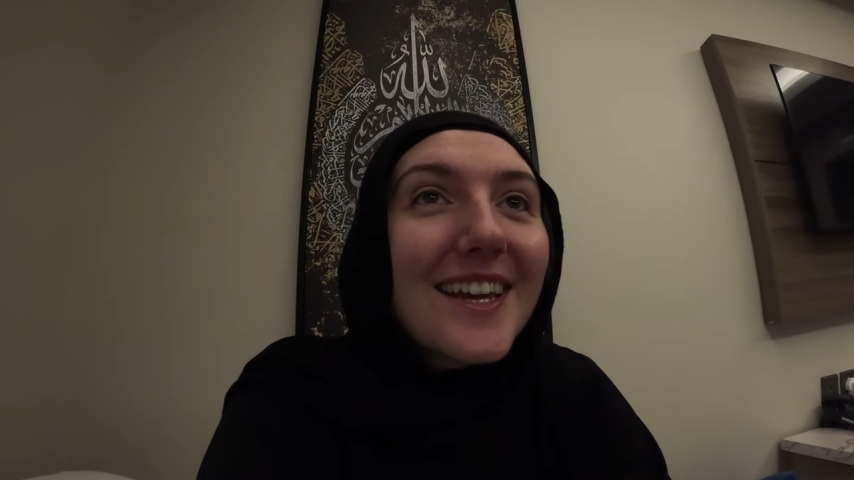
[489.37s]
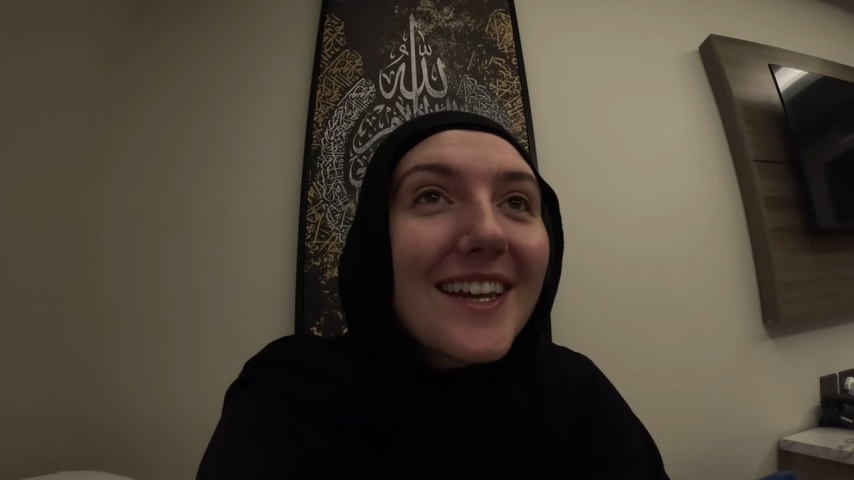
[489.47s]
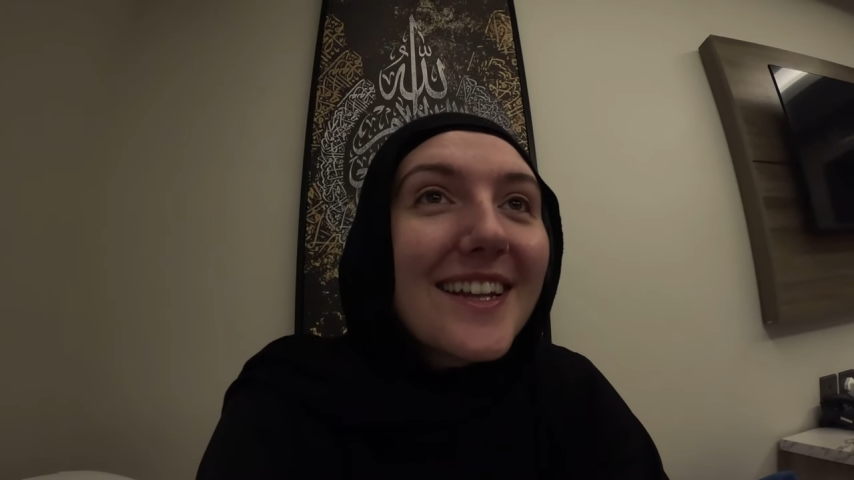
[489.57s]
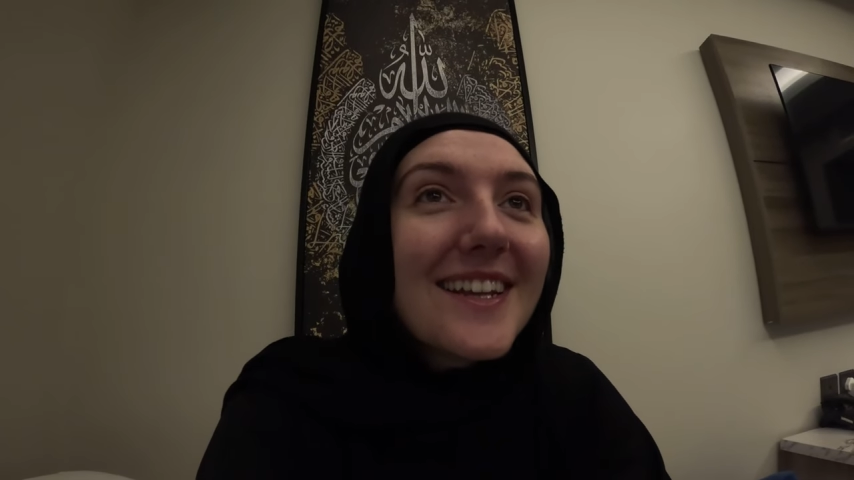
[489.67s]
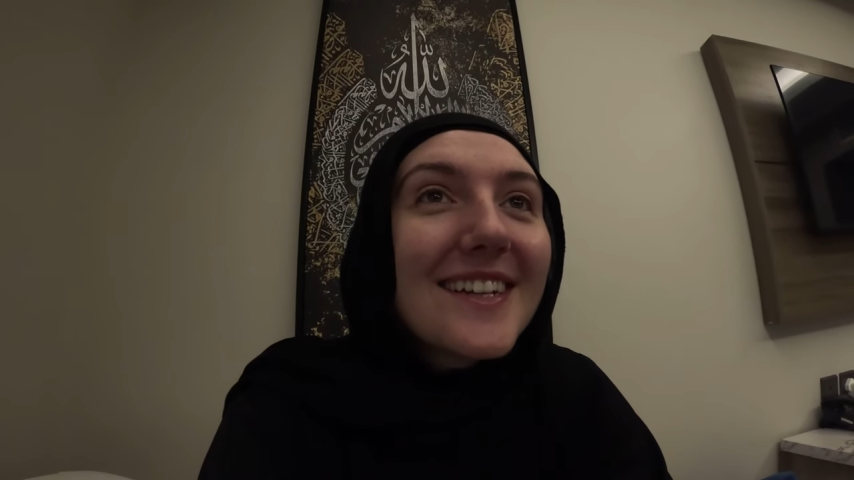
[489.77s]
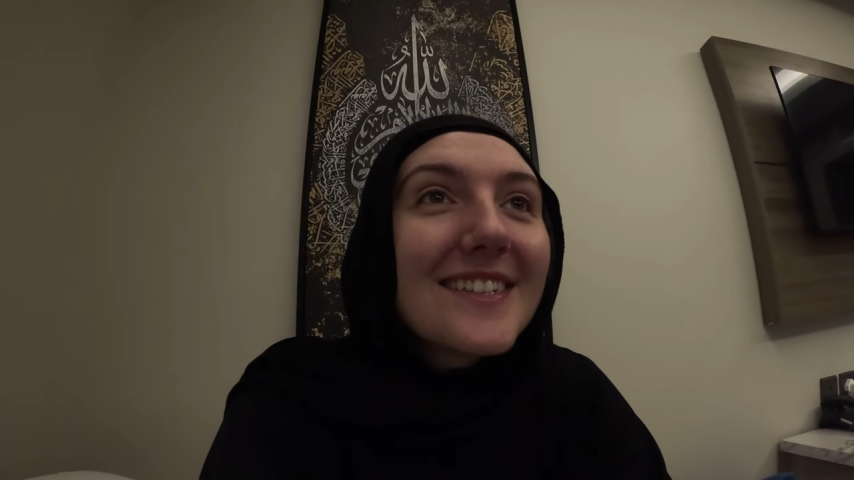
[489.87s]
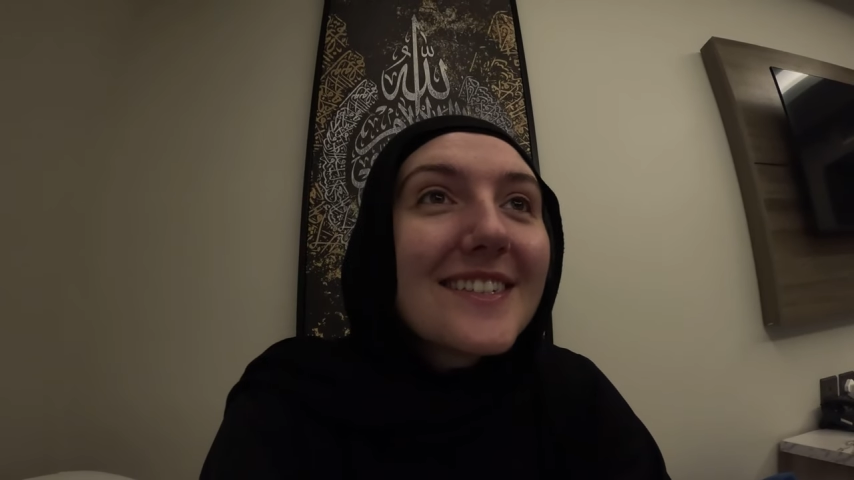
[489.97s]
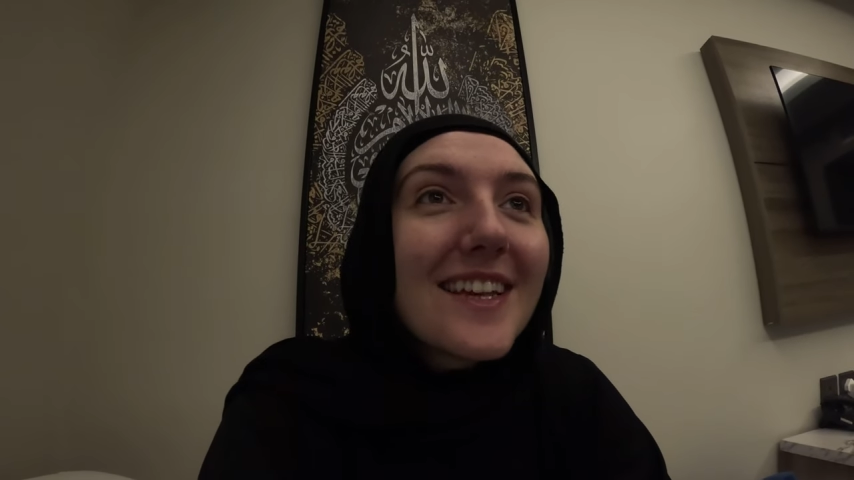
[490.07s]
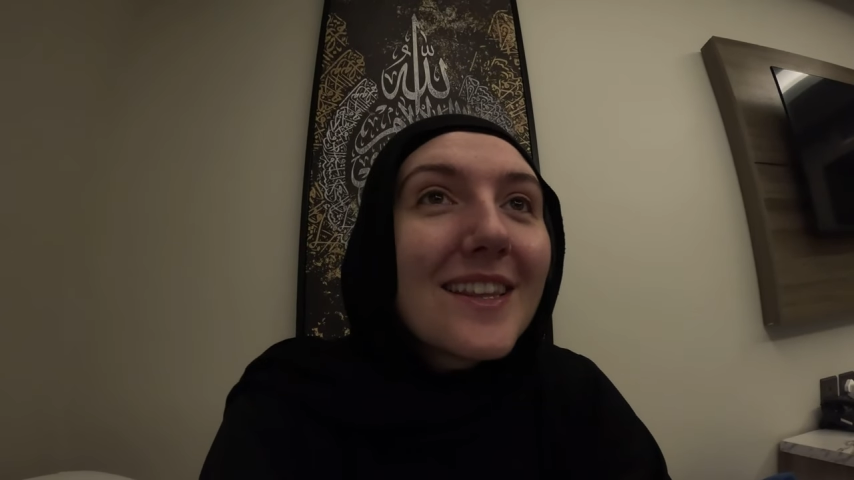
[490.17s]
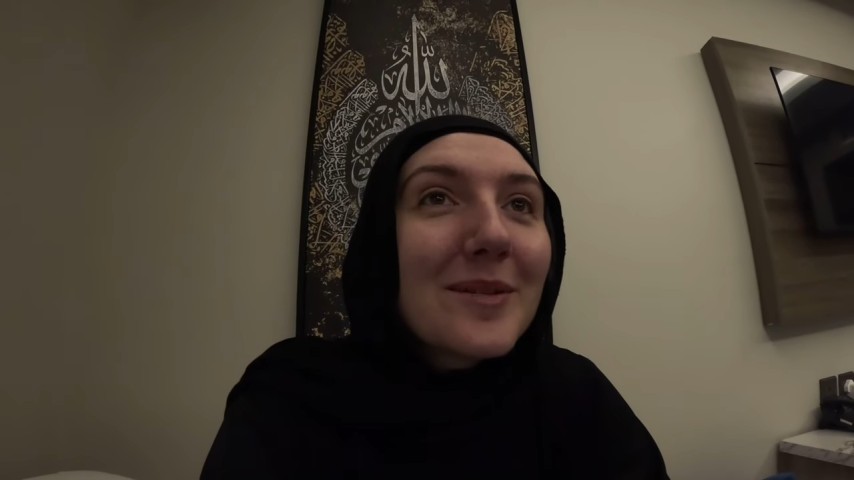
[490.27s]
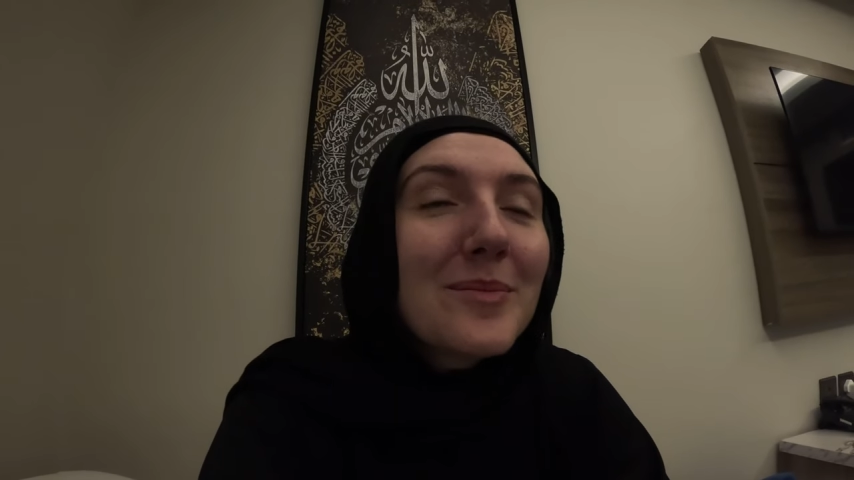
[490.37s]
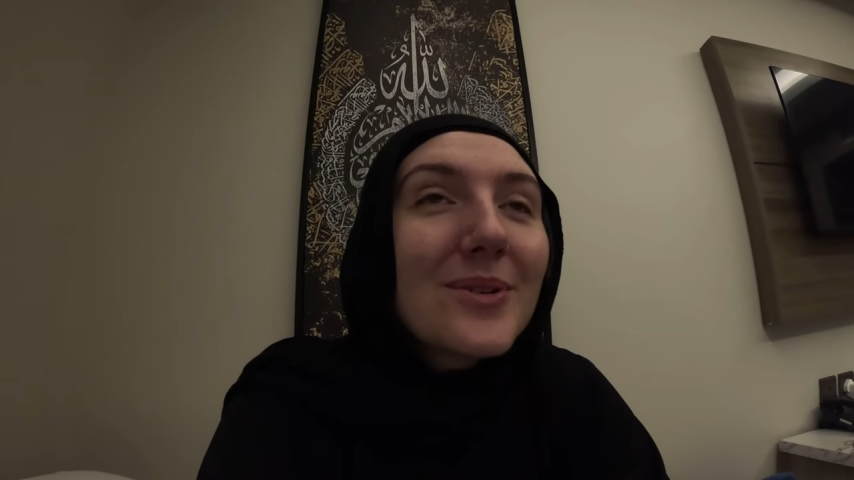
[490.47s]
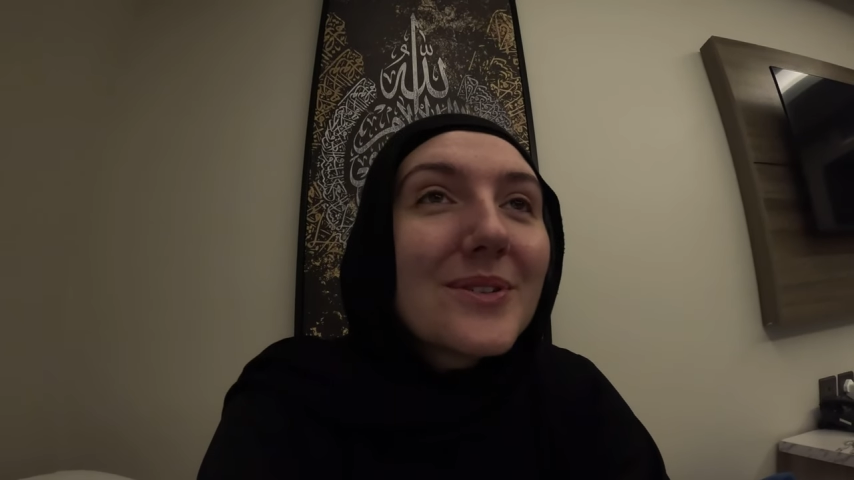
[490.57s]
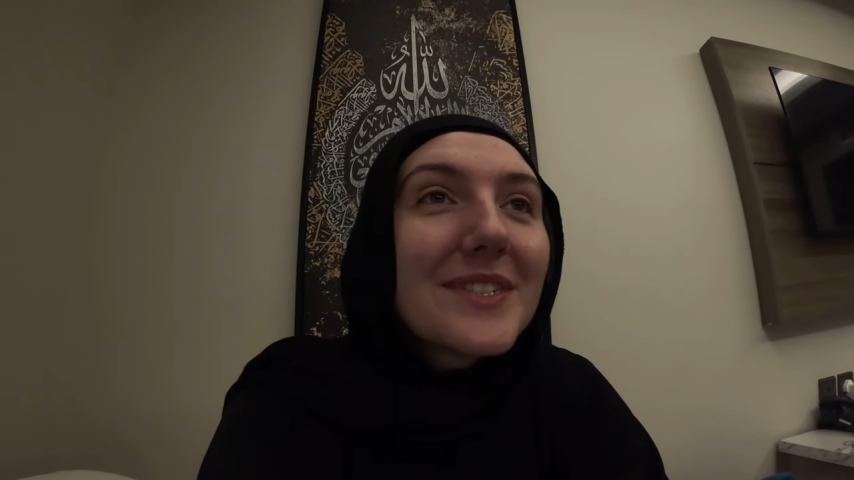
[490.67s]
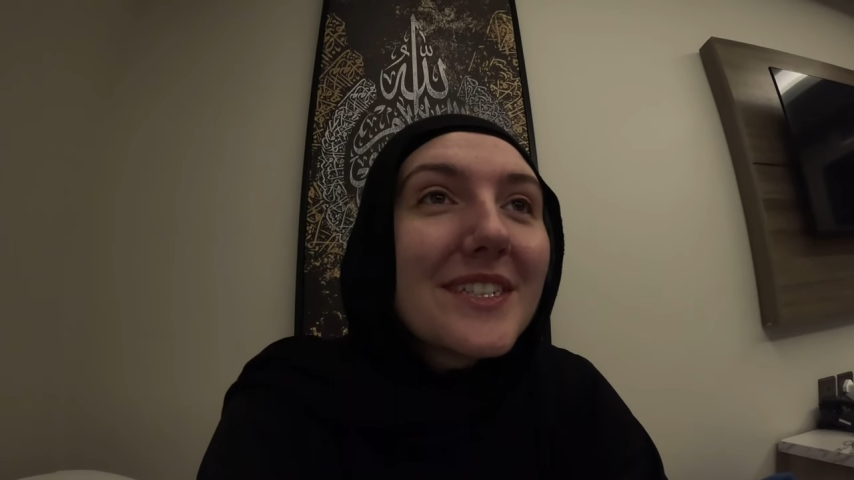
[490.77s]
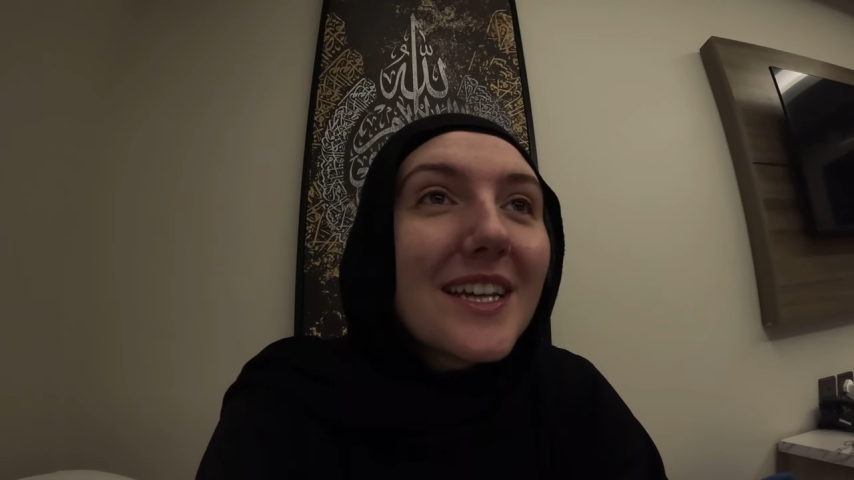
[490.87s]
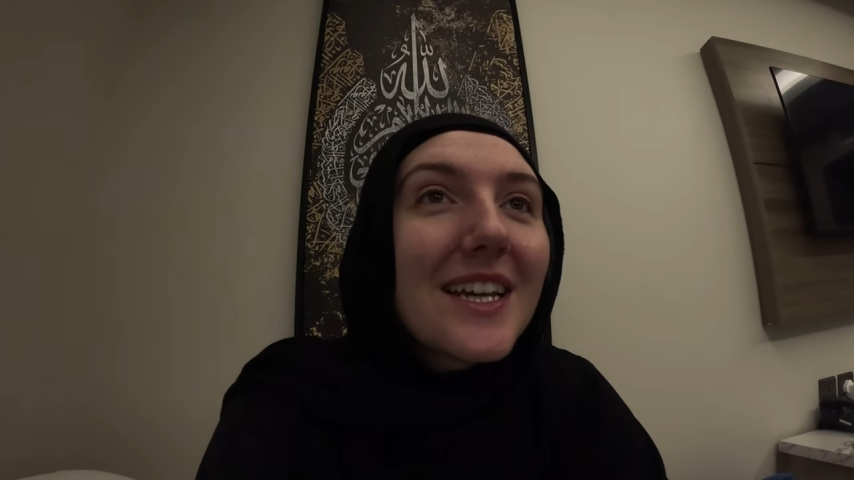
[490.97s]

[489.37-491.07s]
It is the most